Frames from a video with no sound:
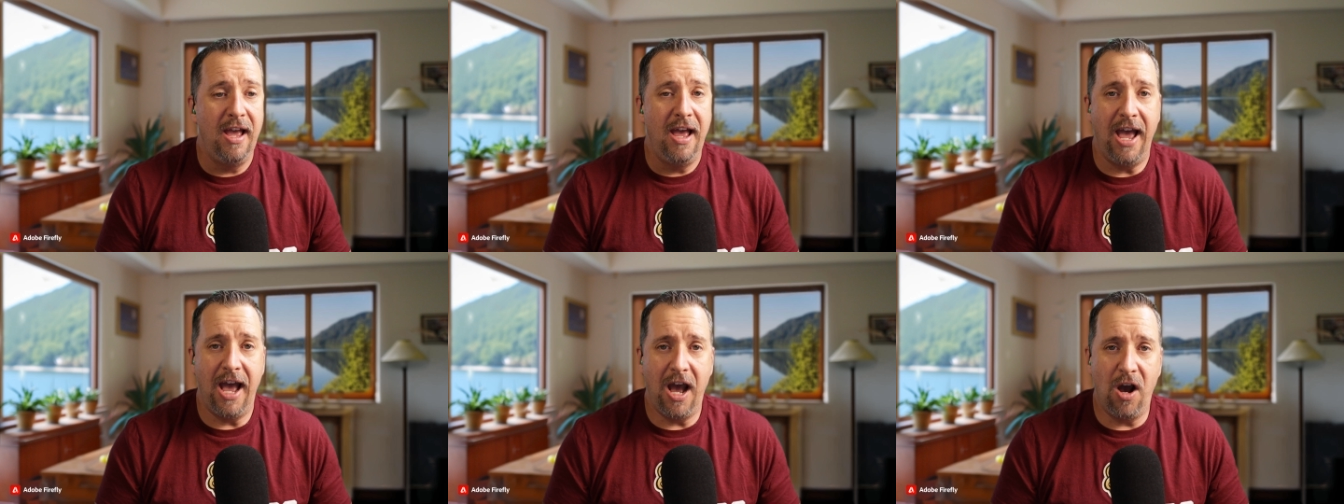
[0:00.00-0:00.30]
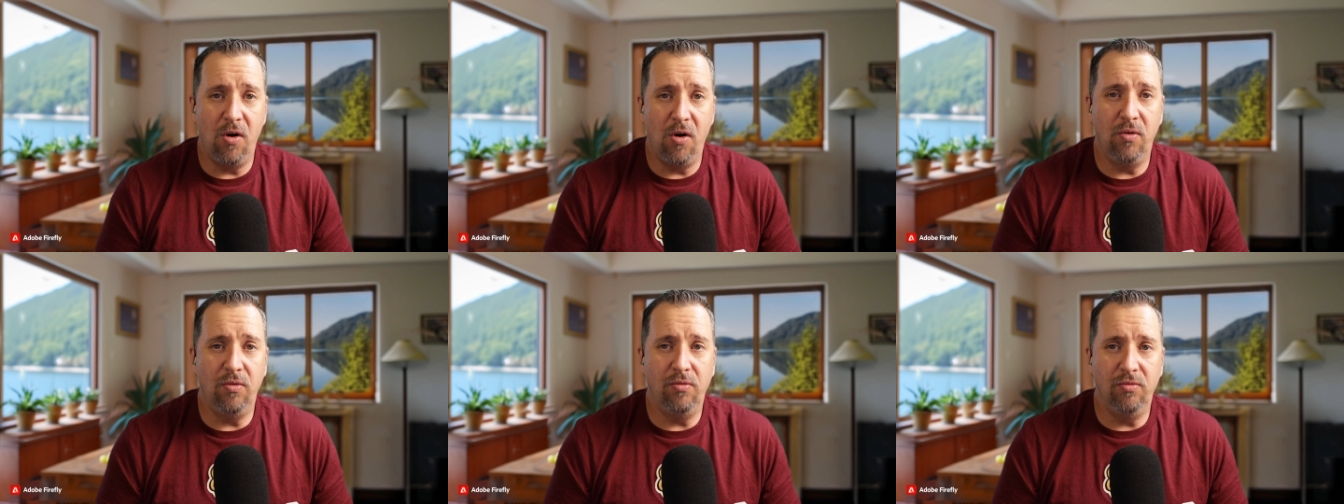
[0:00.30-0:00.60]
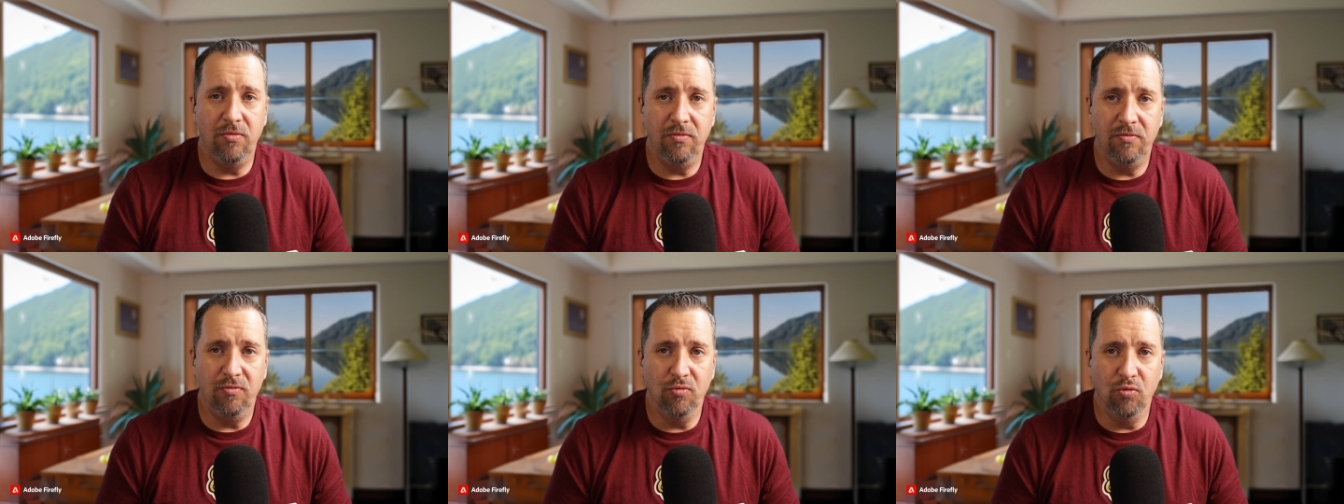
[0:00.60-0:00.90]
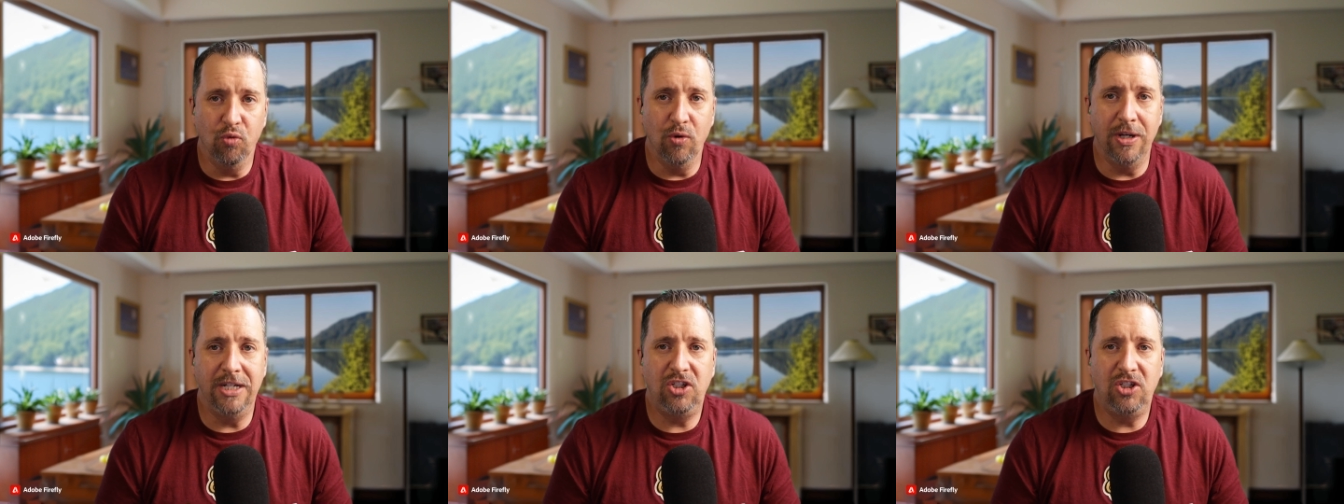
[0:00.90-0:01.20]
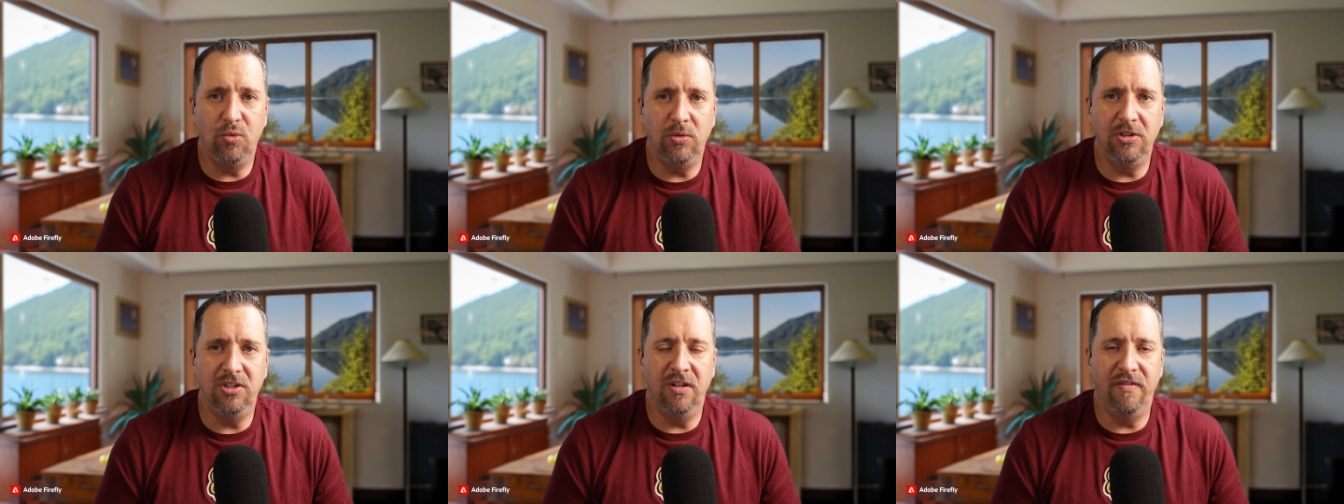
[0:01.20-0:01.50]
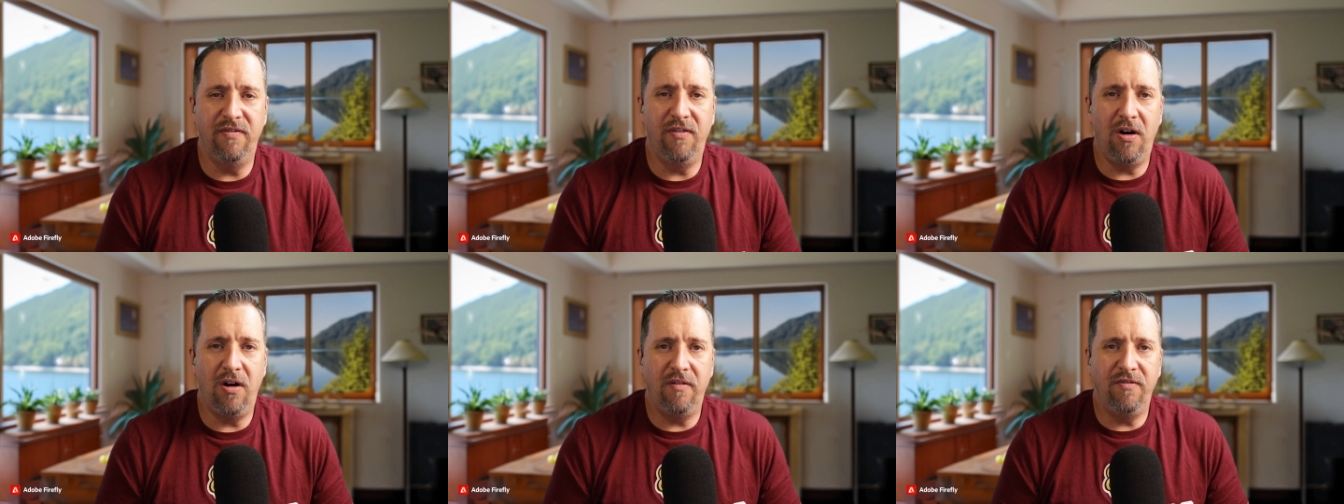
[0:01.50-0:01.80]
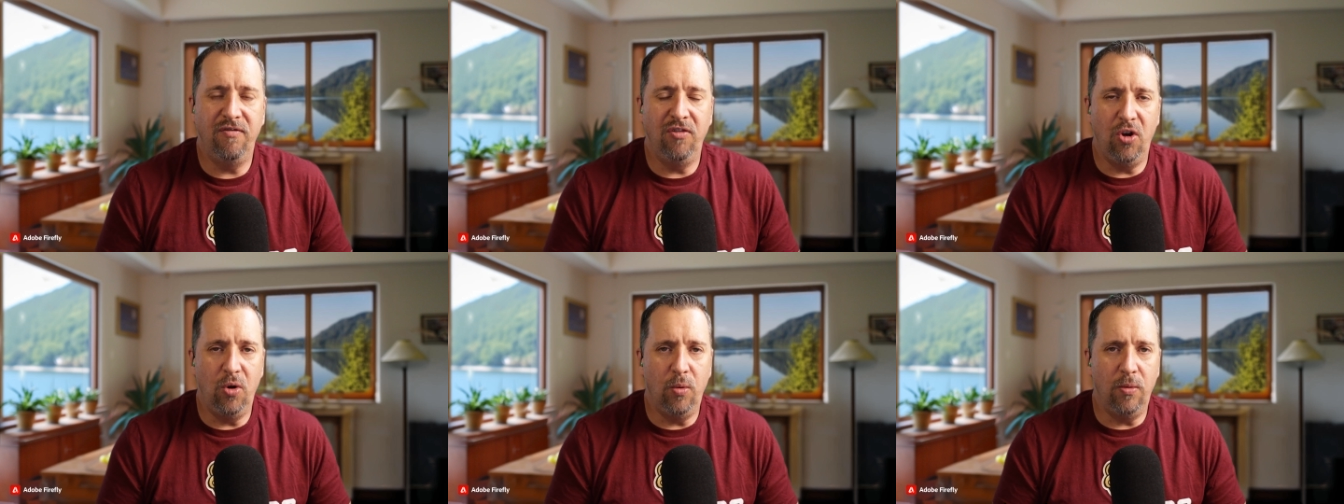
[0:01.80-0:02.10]
How rich was the fall
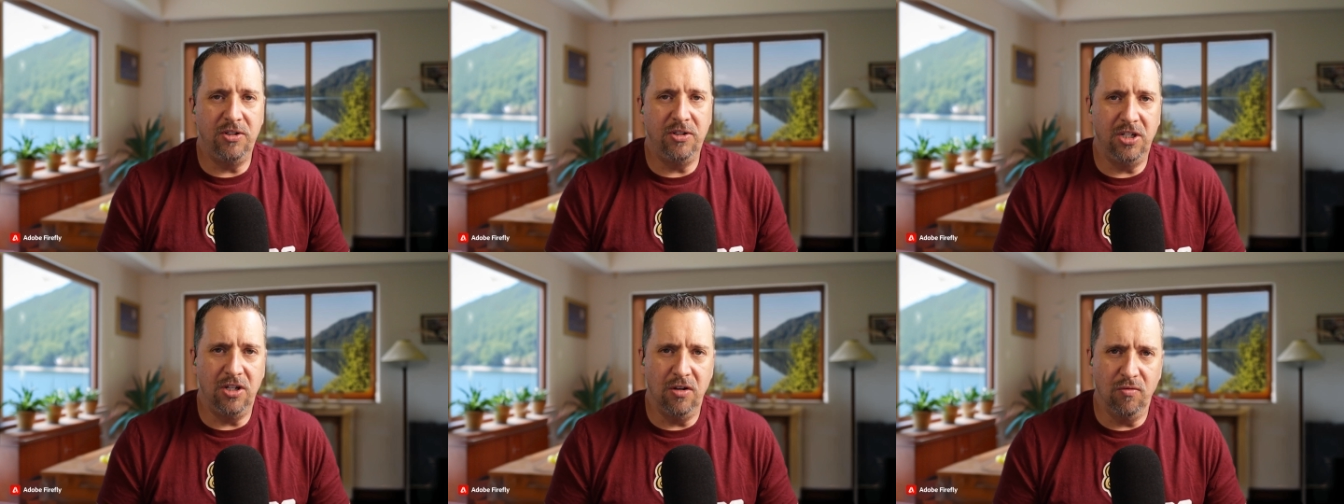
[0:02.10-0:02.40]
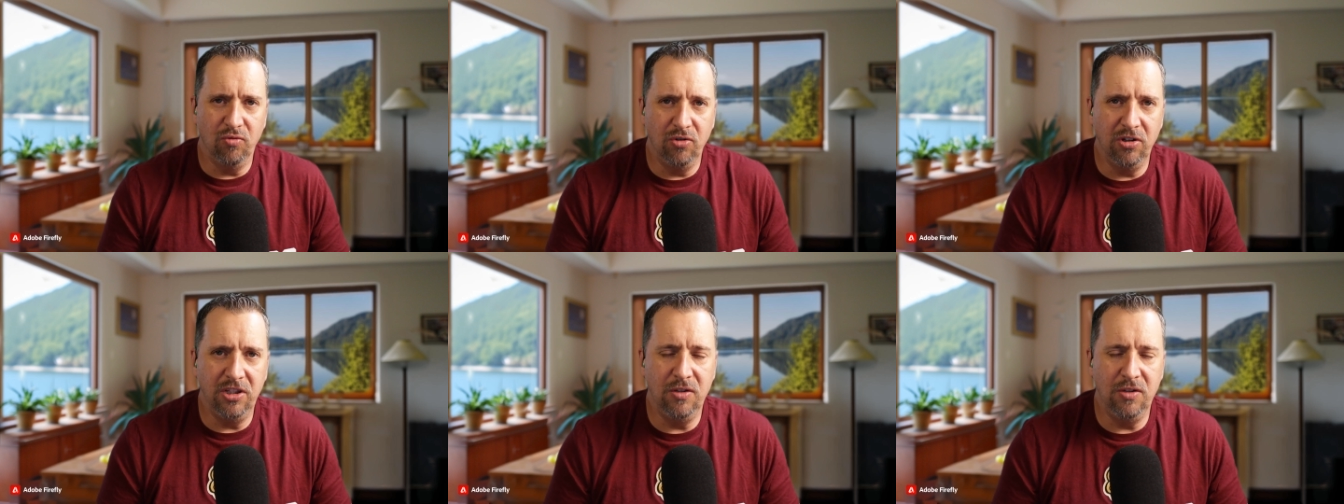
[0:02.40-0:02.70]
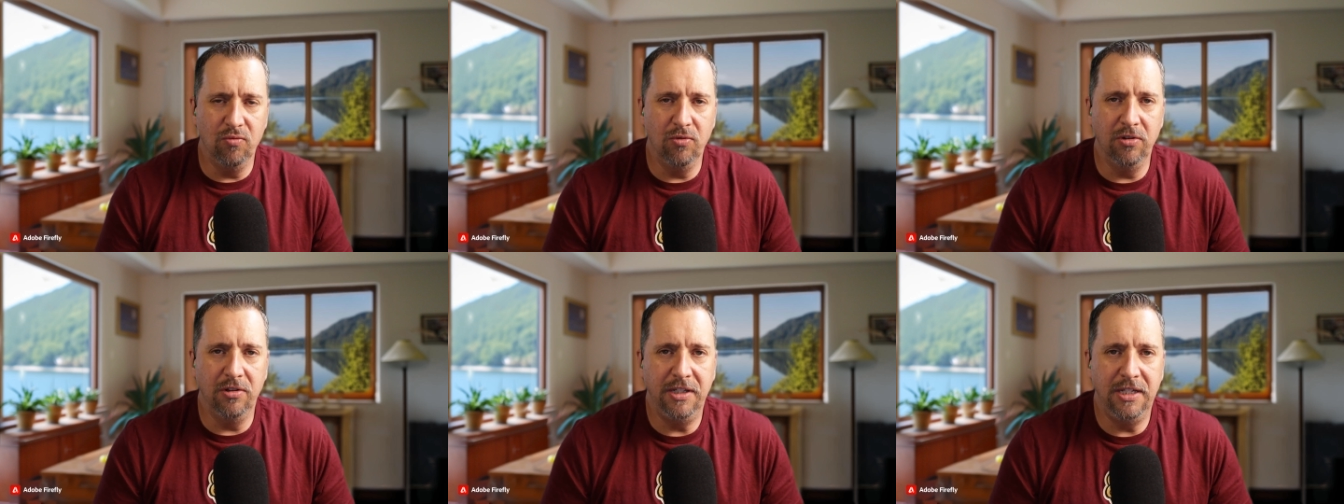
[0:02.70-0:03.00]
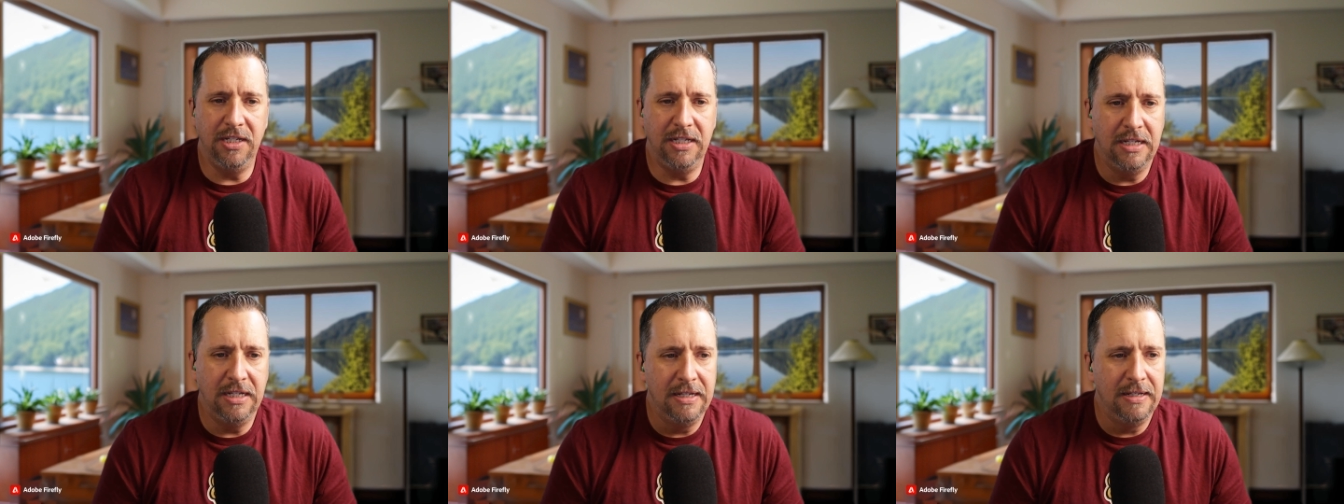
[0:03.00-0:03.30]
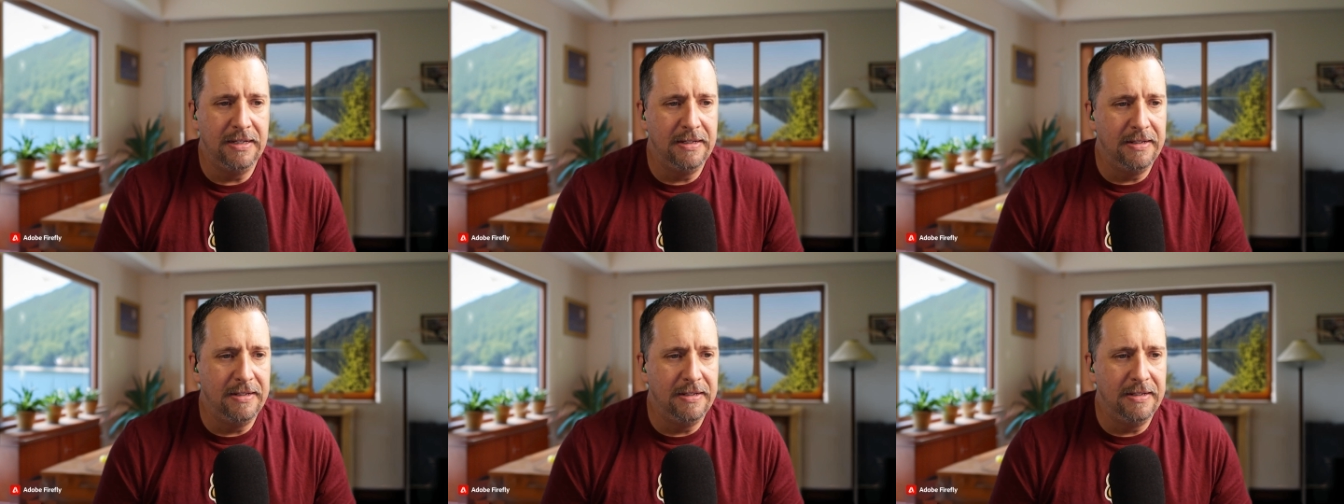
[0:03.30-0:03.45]
flow? Was it a really, really